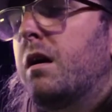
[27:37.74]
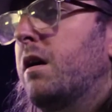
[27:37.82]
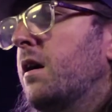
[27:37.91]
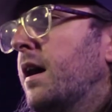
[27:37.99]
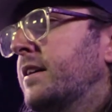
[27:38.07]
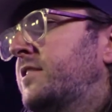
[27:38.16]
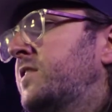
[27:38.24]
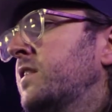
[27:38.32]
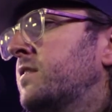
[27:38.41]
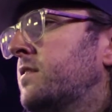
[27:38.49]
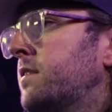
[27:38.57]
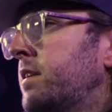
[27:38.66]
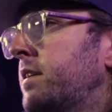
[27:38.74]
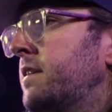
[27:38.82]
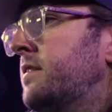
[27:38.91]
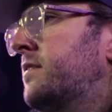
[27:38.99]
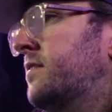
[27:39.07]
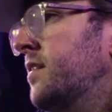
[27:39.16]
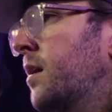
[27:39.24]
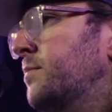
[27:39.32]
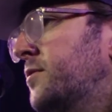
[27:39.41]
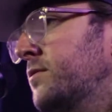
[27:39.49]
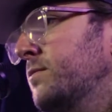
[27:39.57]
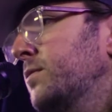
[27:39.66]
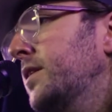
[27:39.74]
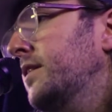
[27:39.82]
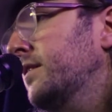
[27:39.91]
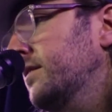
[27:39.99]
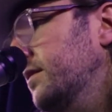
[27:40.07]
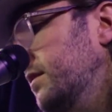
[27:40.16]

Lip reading: I just need something real.